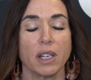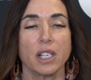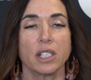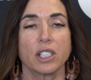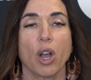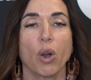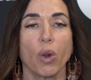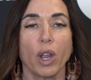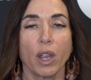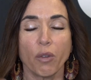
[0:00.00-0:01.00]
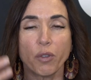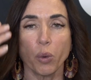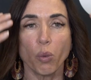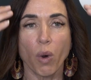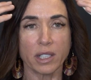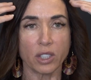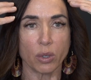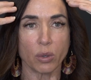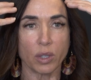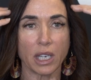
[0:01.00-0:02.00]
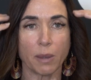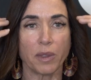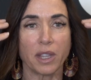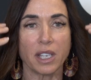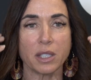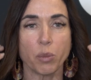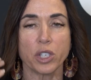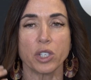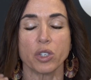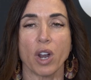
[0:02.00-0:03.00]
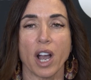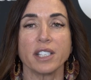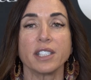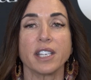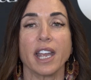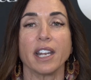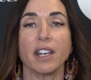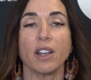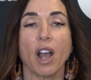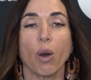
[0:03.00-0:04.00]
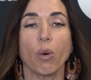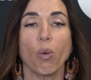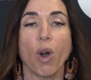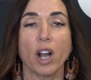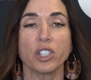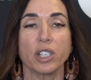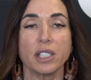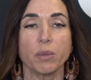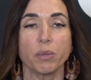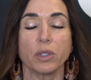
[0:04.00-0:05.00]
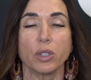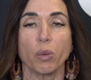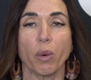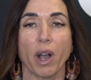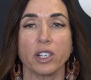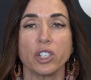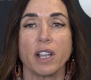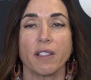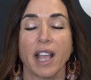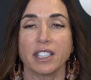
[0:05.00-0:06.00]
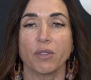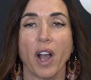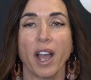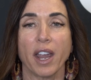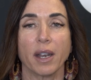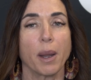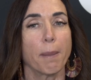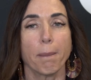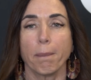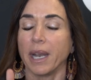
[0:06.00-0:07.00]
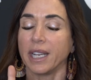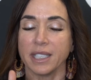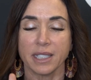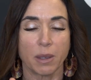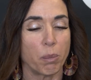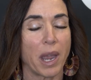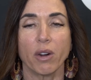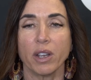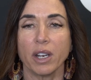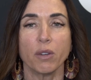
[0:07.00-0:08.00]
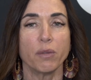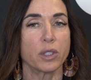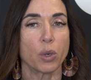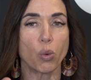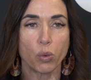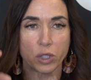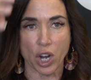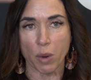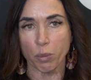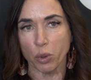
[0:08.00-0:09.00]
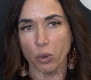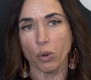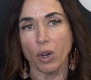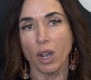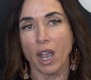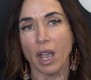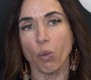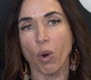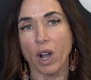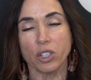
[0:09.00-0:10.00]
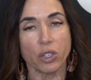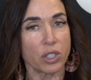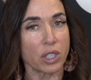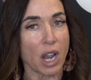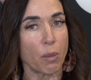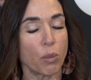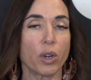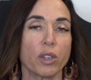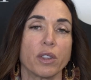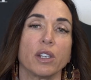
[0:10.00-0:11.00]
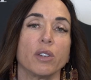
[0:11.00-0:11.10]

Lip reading: So if you want to keep this moisturized and not wash this too much, that's fine. But it is imperative to shampoo and wash your scalp more than you